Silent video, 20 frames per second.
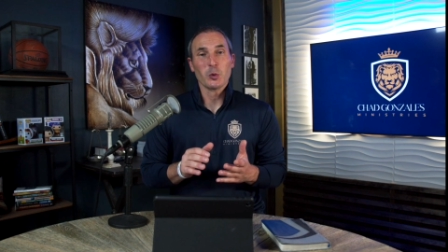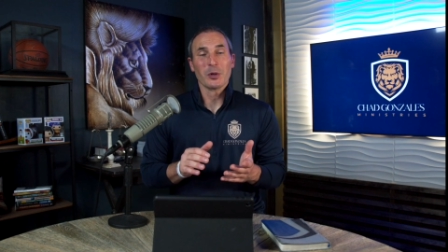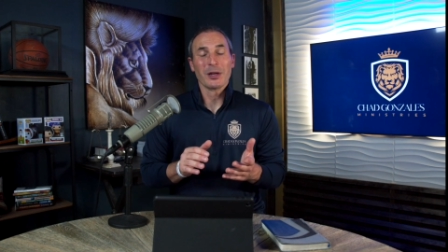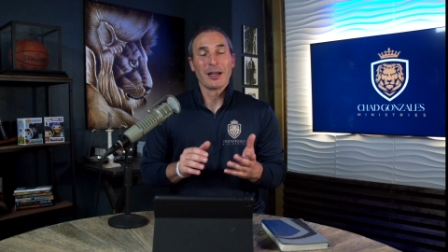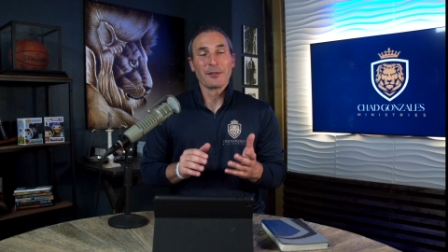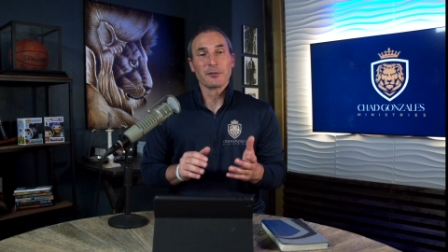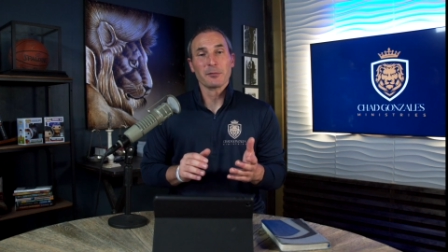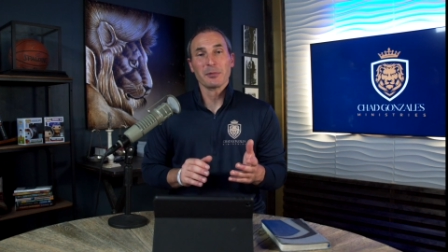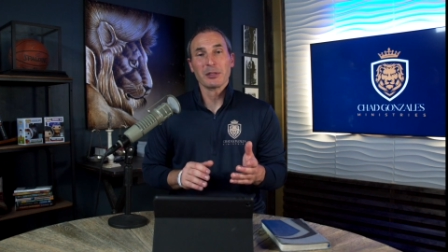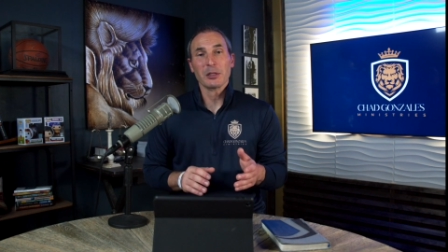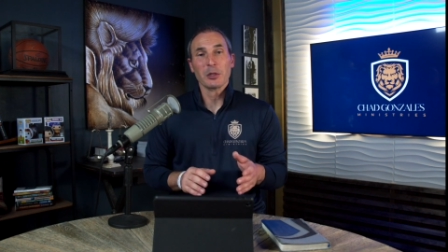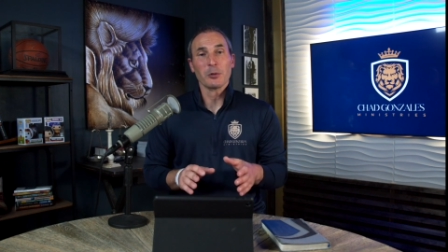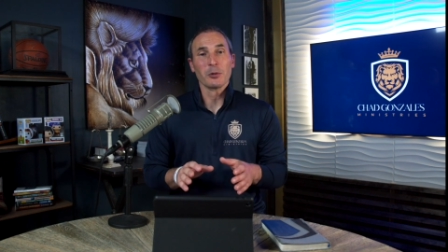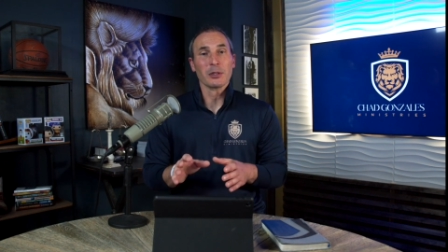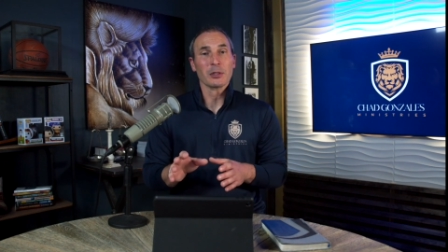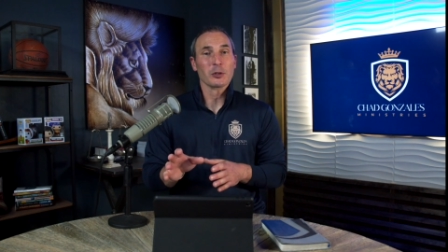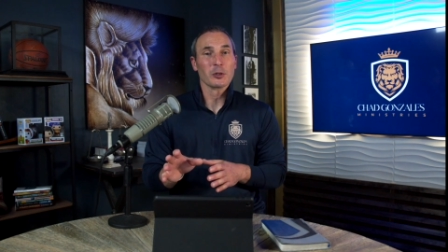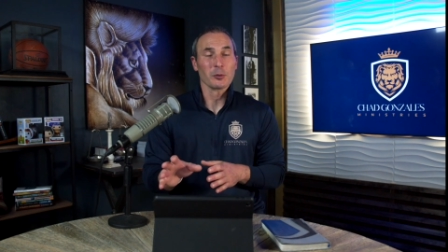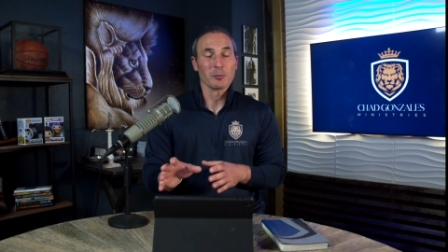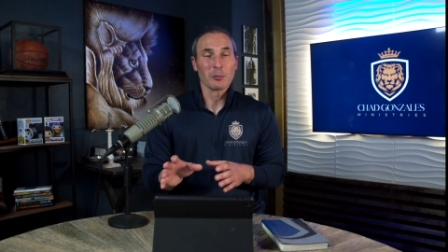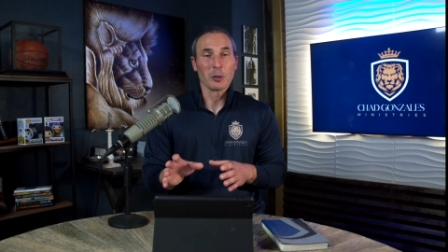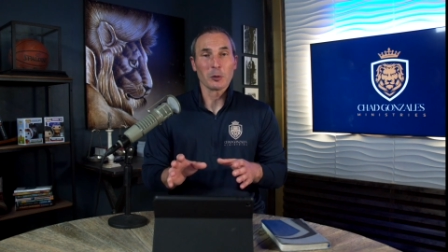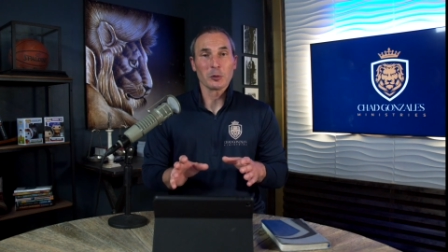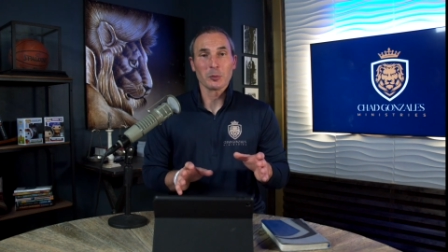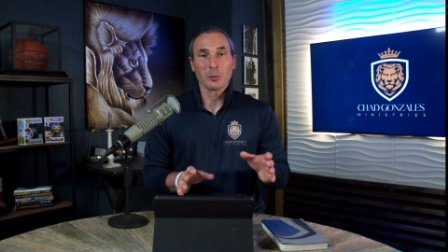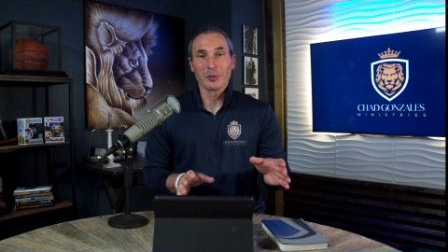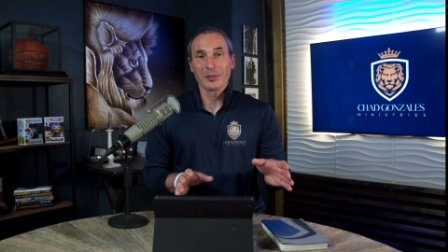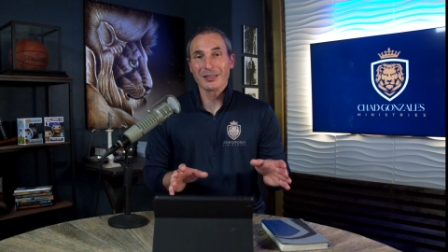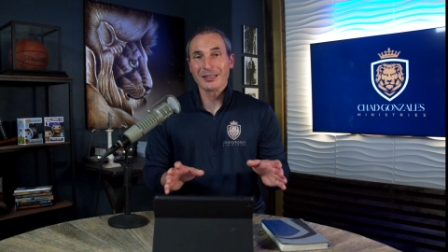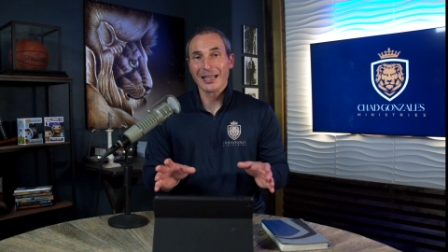won't have to be going to
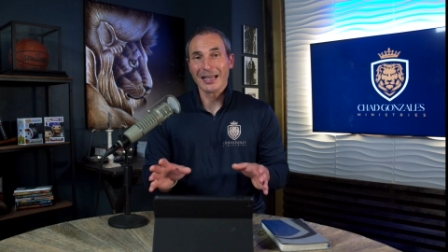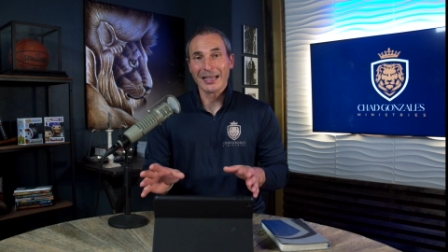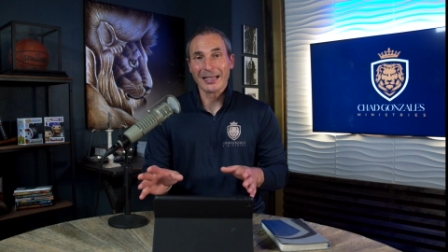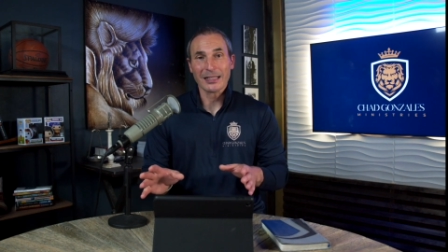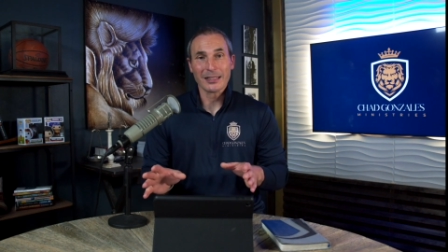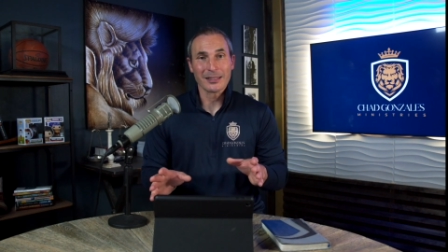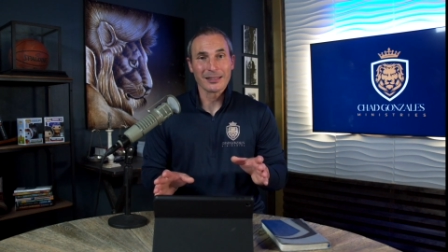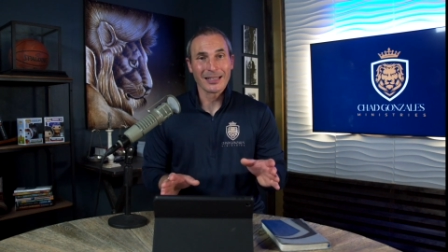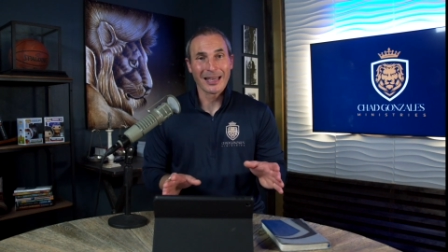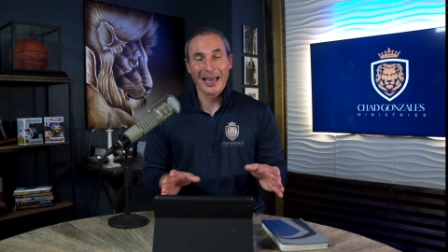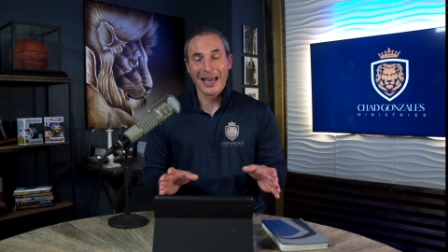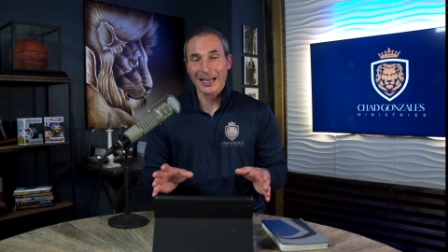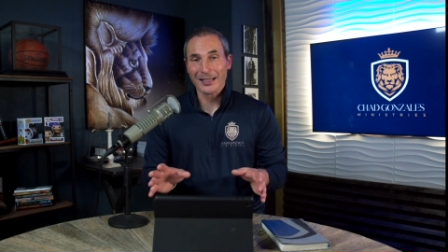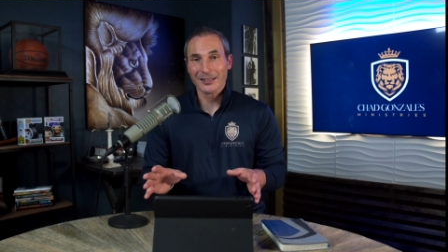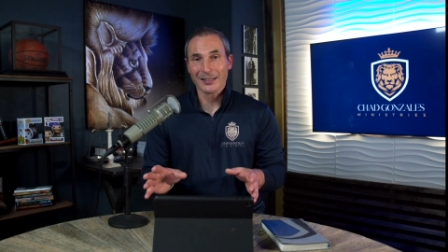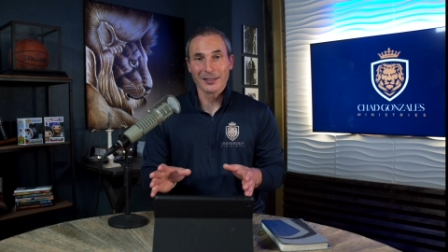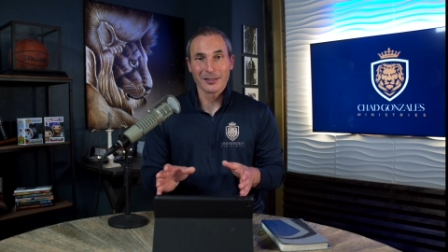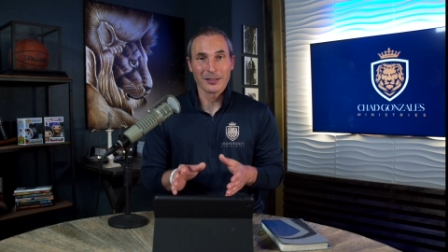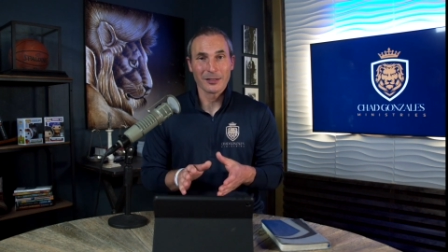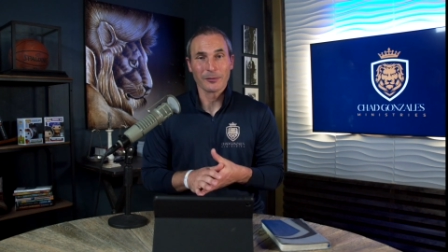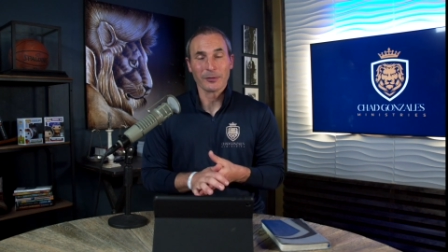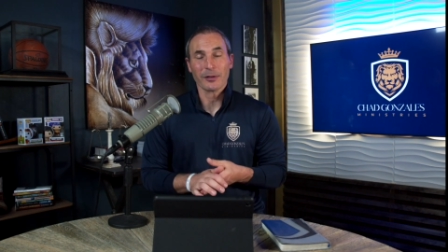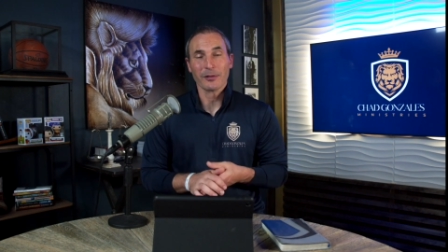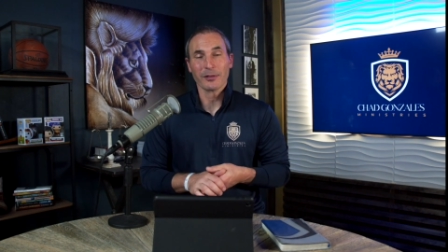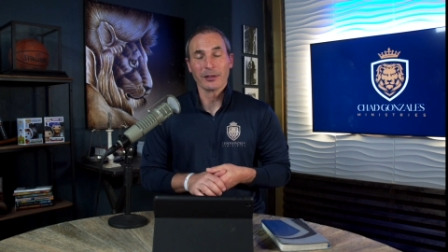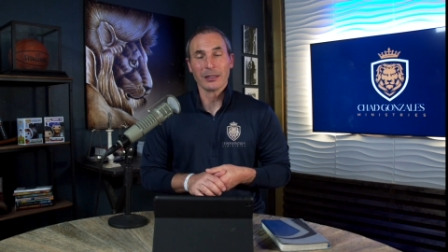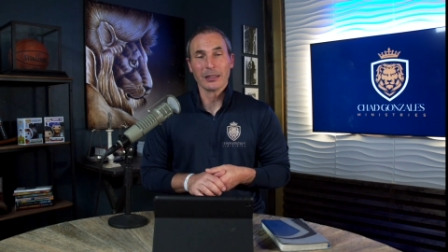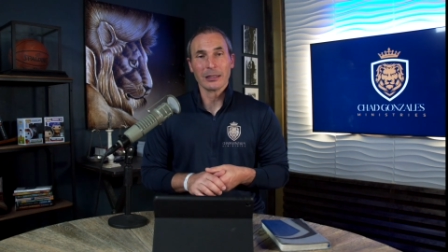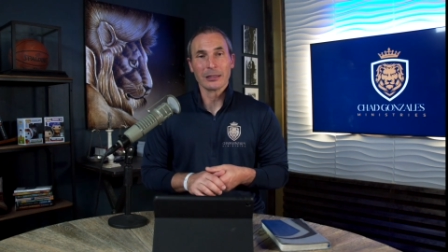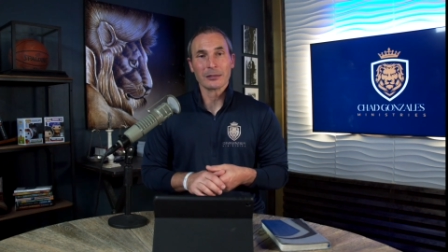multiple sites to access different
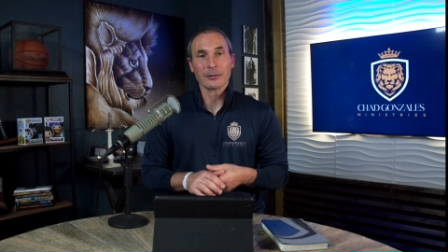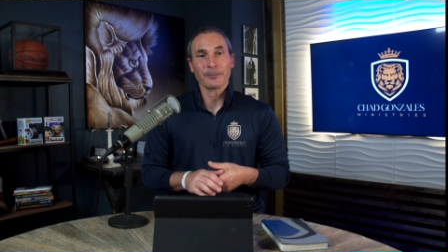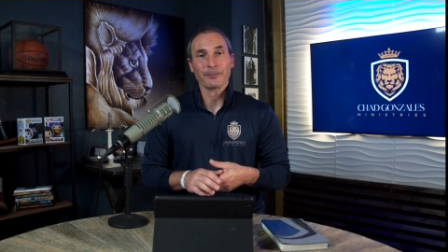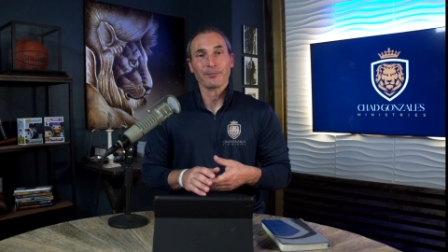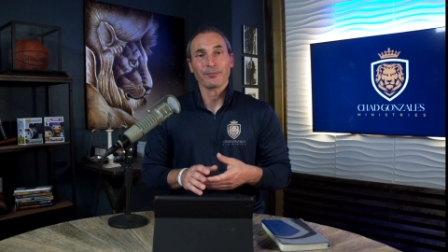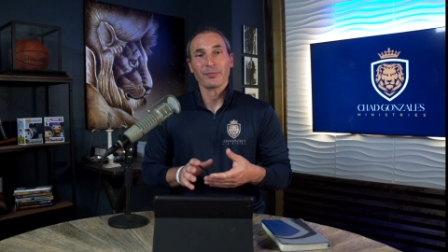things.